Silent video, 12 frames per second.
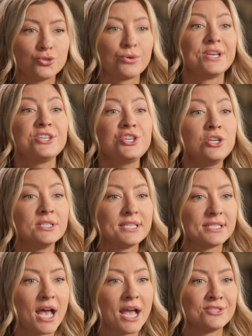Traditional
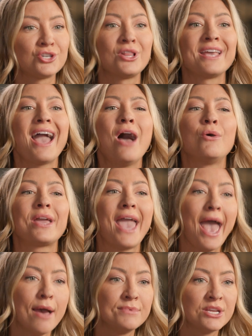designs are like how a
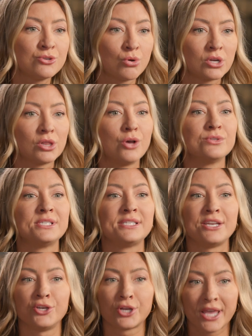cabinet door closes
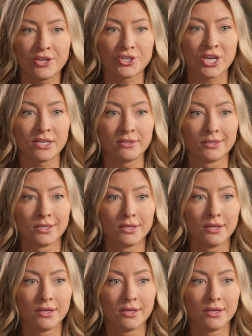in your kitchen.